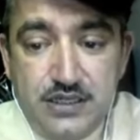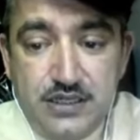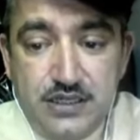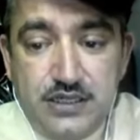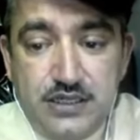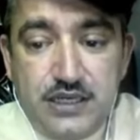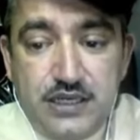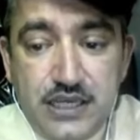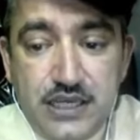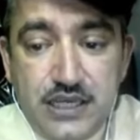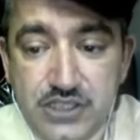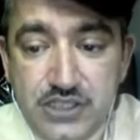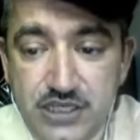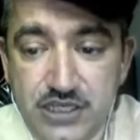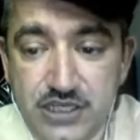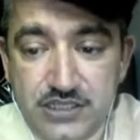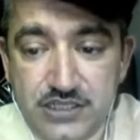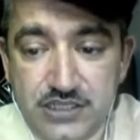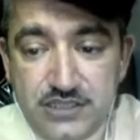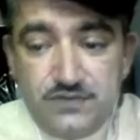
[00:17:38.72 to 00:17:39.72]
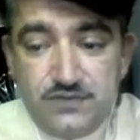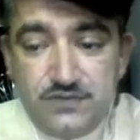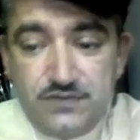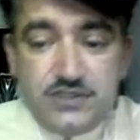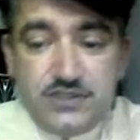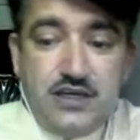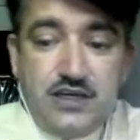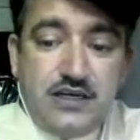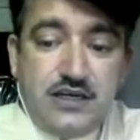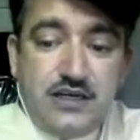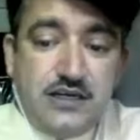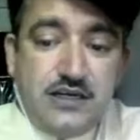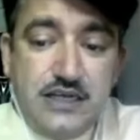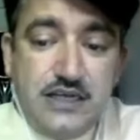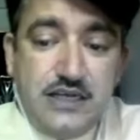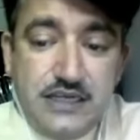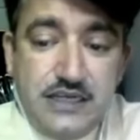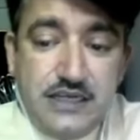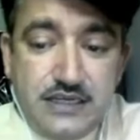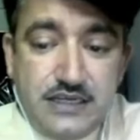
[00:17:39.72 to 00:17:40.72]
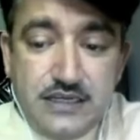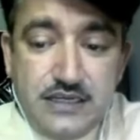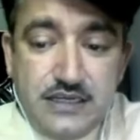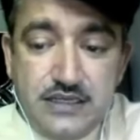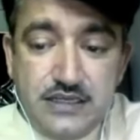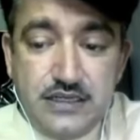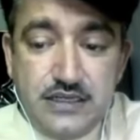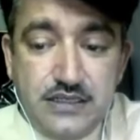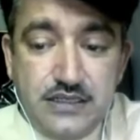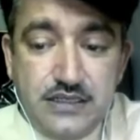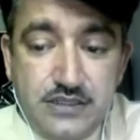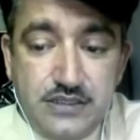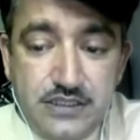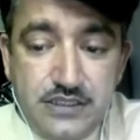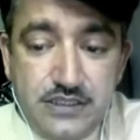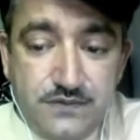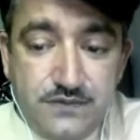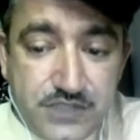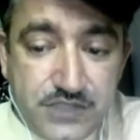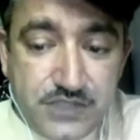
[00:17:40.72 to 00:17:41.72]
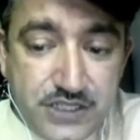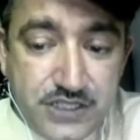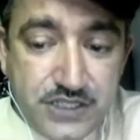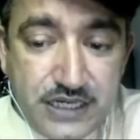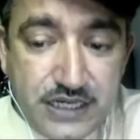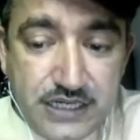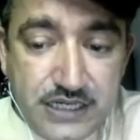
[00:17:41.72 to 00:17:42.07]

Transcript: AHE ages, which are like the fission track